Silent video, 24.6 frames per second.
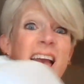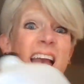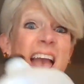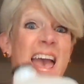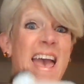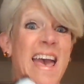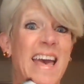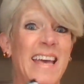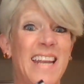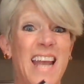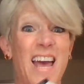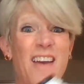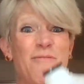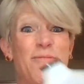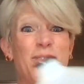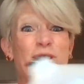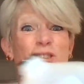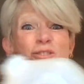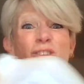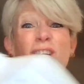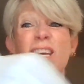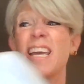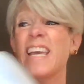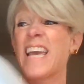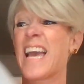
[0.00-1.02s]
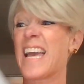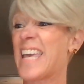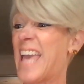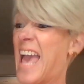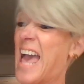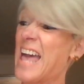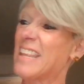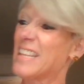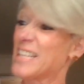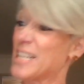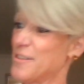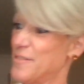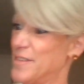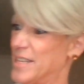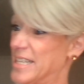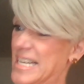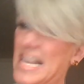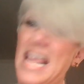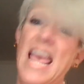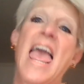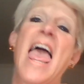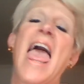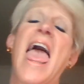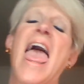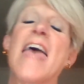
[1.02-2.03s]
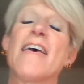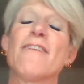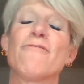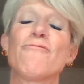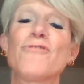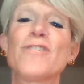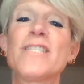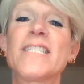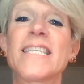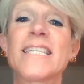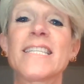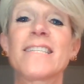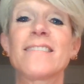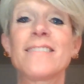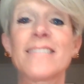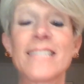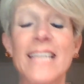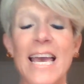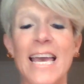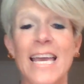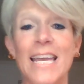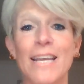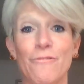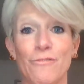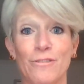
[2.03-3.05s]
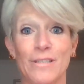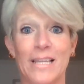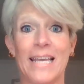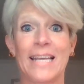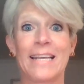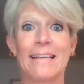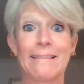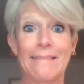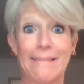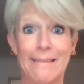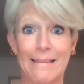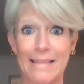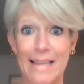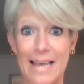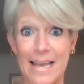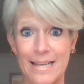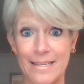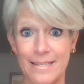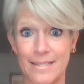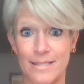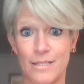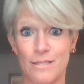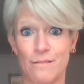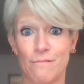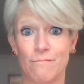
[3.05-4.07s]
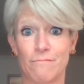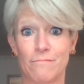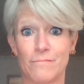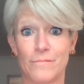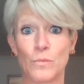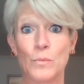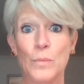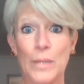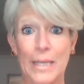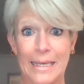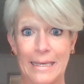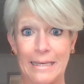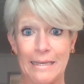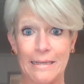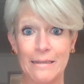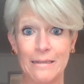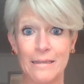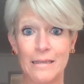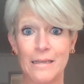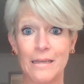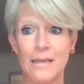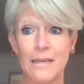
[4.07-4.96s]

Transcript: and I've been drinking a gallon of it every single day for like the last week.